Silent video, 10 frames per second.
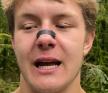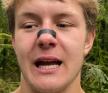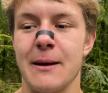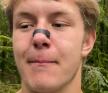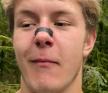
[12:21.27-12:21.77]

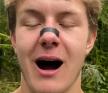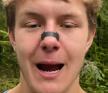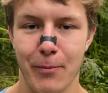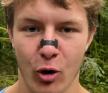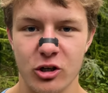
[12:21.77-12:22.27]
In
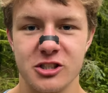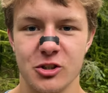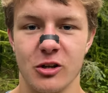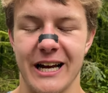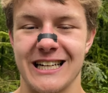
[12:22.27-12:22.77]
my
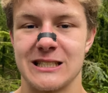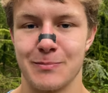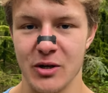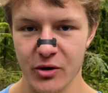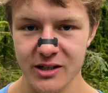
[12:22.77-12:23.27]
personal
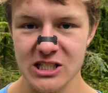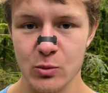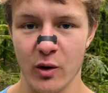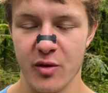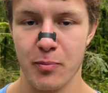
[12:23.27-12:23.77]
experience
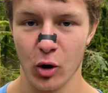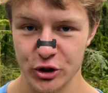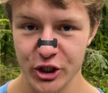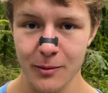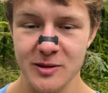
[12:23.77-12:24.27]
with
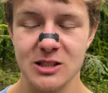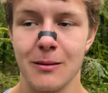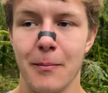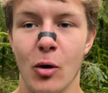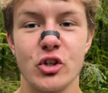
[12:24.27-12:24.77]
push-ups,
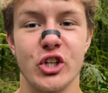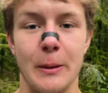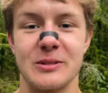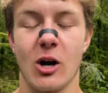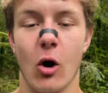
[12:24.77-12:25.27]

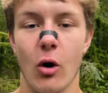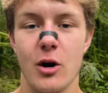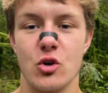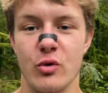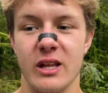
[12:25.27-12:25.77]
push-ups
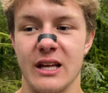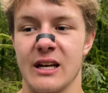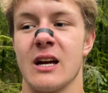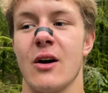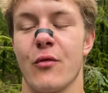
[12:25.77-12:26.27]
aren't
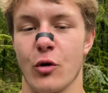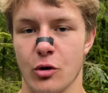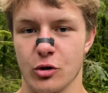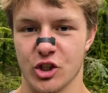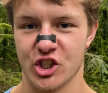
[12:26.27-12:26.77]
really for
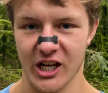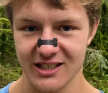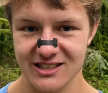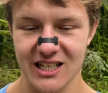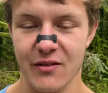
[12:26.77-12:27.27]
your
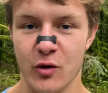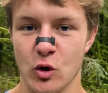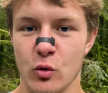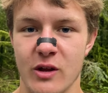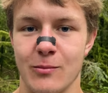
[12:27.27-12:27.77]
chest if you
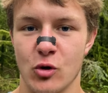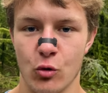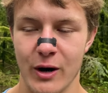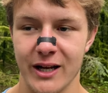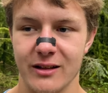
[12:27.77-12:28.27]
do them
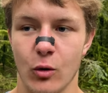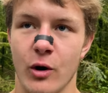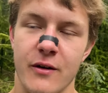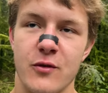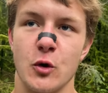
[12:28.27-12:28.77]
correct,
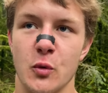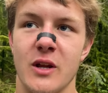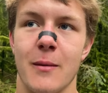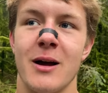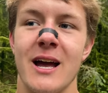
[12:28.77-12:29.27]
or if you do
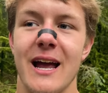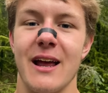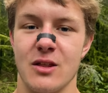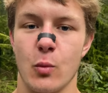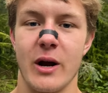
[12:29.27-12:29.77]
them
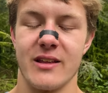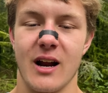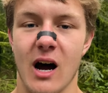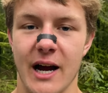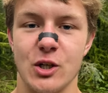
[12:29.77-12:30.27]
in the way that
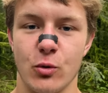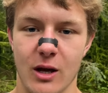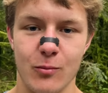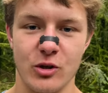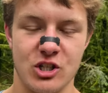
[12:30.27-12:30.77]
I do
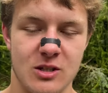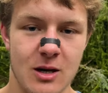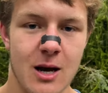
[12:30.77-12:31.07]
them, which is